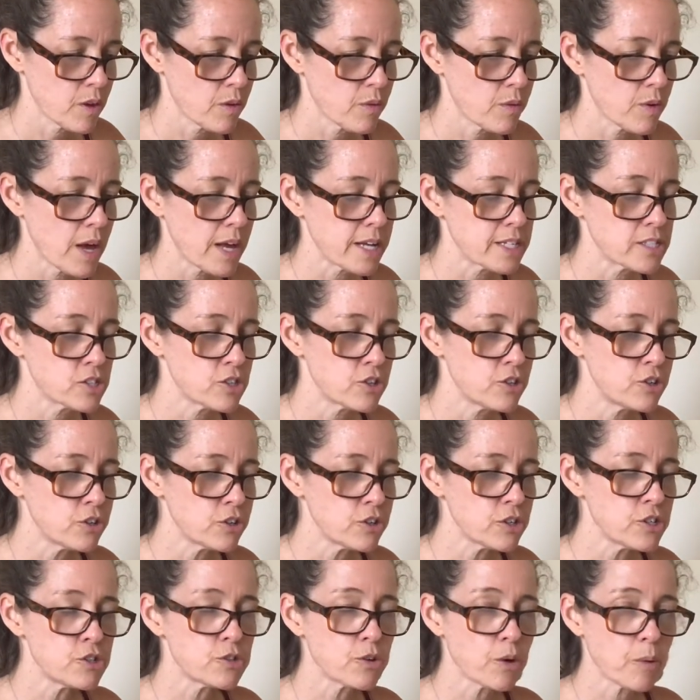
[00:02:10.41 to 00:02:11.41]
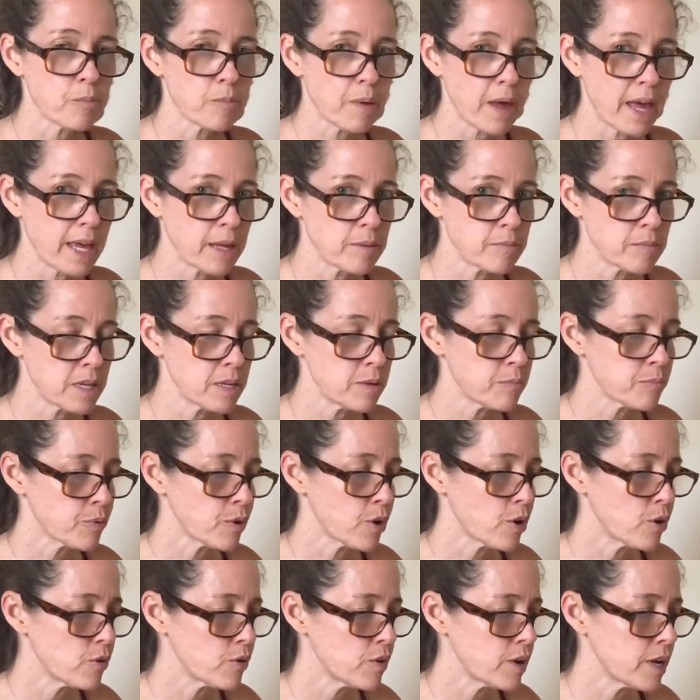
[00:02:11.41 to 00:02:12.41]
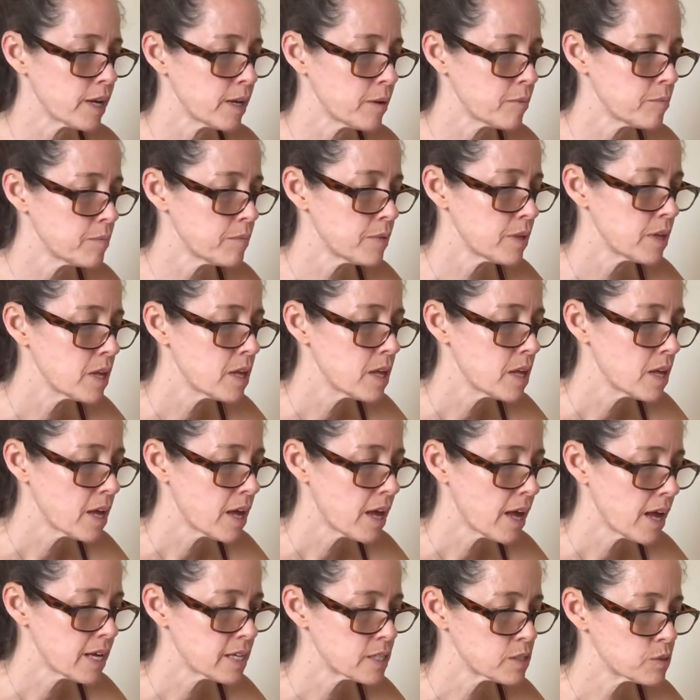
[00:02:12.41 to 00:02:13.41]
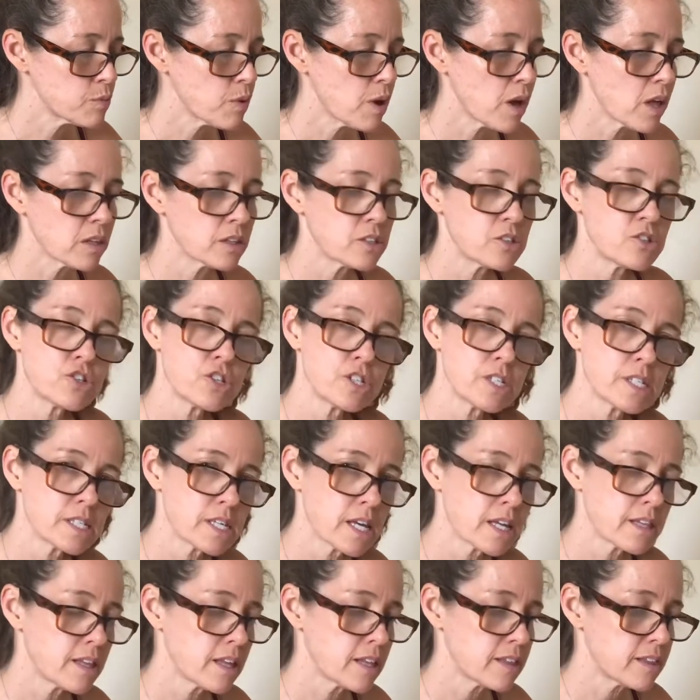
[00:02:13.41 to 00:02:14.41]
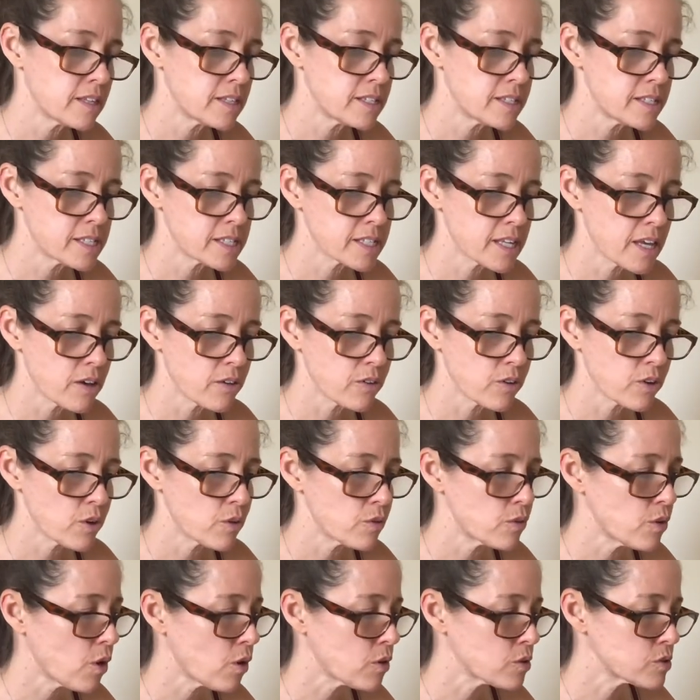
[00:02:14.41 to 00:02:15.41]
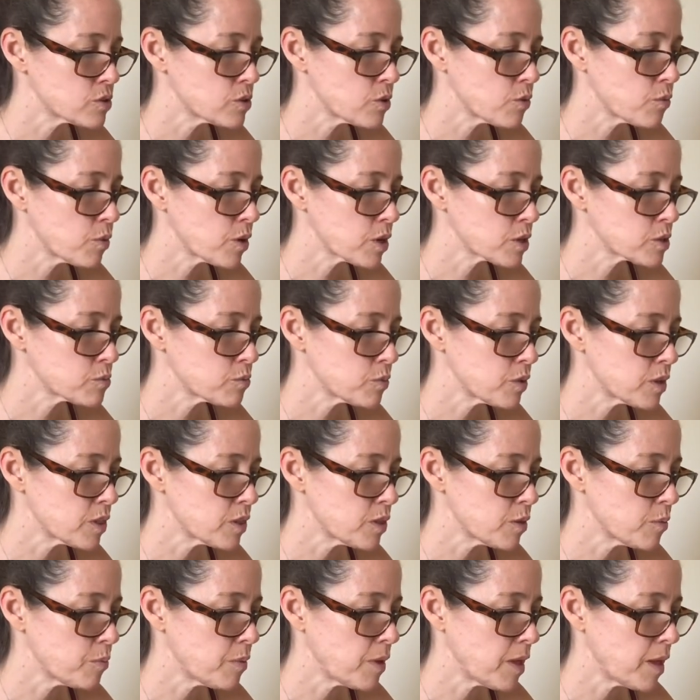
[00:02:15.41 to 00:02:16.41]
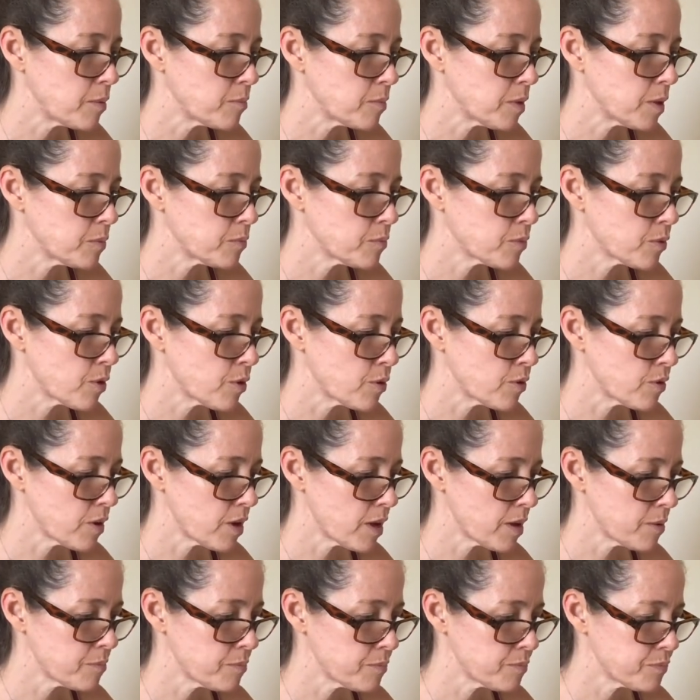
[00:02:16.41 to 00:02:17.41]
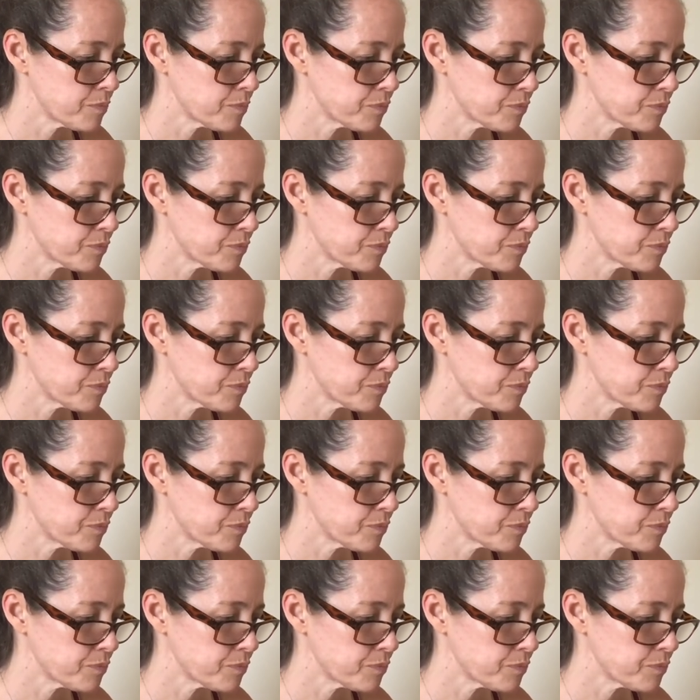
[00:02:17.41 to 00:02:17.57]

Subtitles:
Okay, so you can do a payment program as well, and she said that the discount code also works with the payment program.